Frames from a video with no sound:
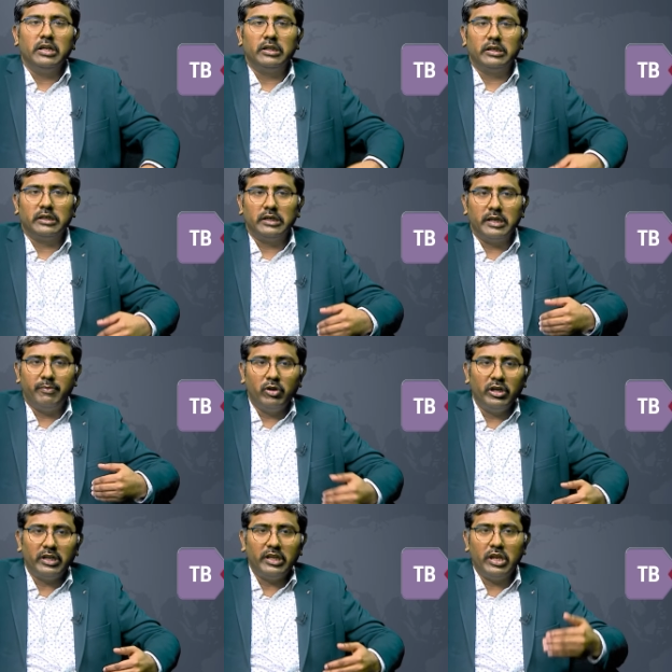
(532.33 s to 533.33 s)
the
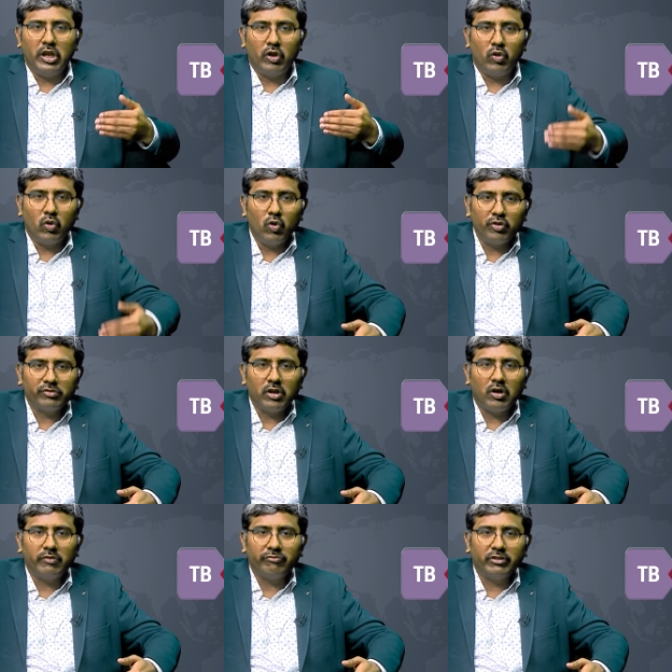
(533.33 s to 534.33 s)
immunity goes
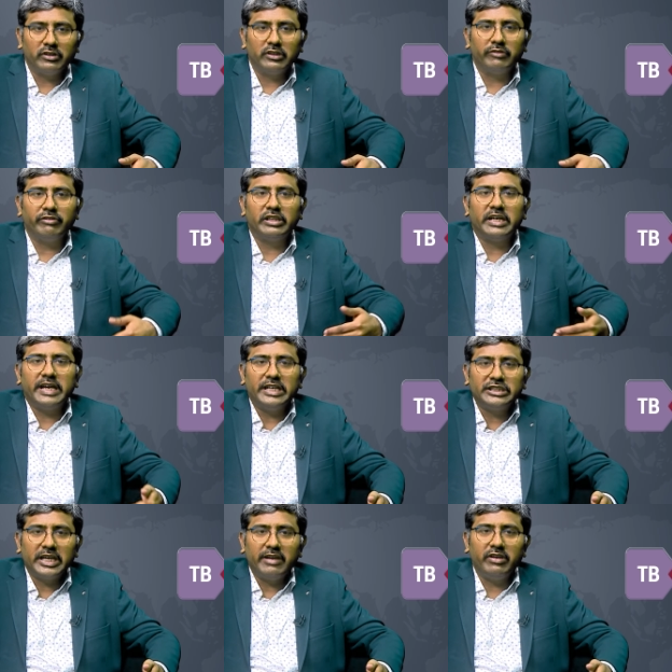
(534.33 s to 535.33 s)
down further with the
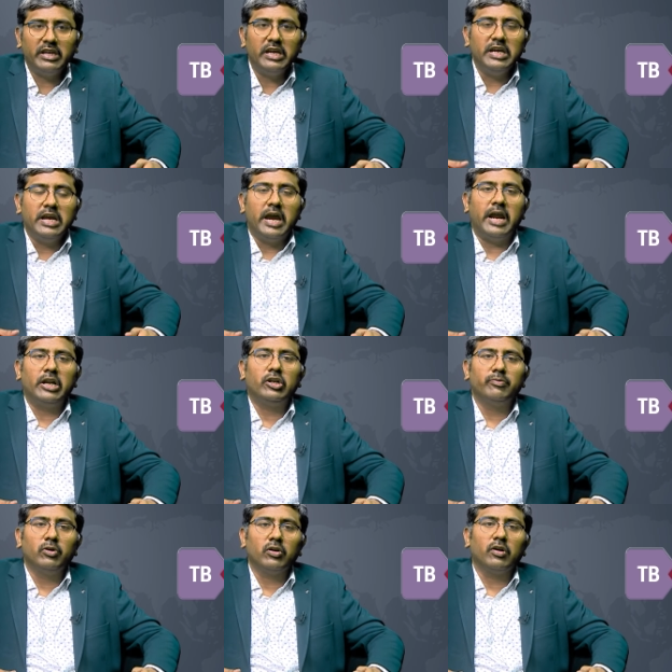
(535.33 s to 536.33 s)
H I V and
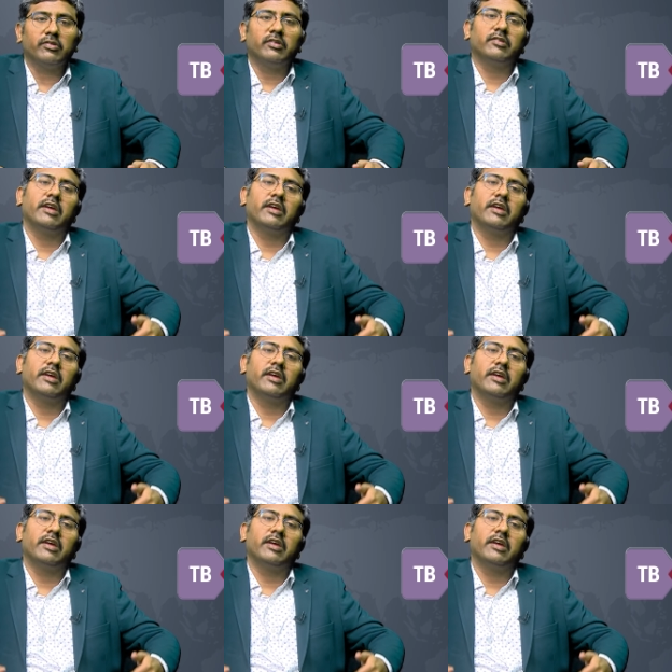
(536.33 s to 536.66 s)
tuberculosis.